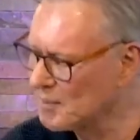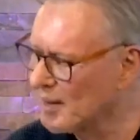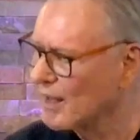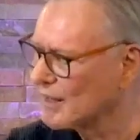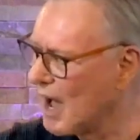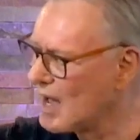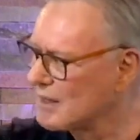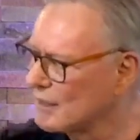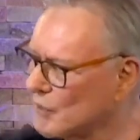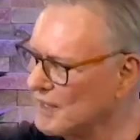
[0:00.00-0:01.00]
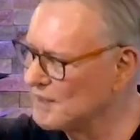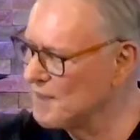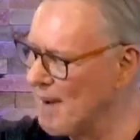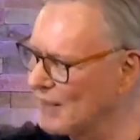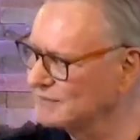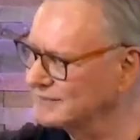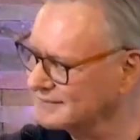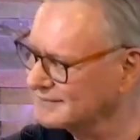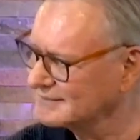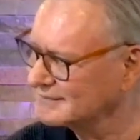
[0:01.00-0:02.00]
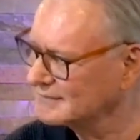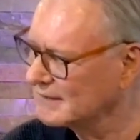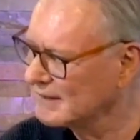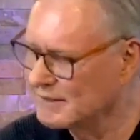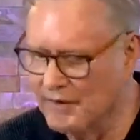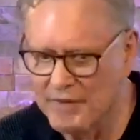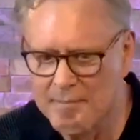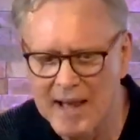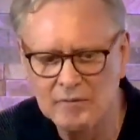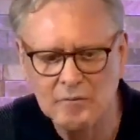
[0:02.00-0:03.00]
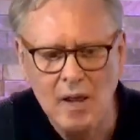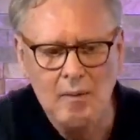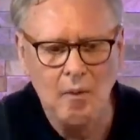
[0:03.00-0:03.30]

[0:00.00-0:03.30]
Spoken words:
God created the mountain. No, the mountain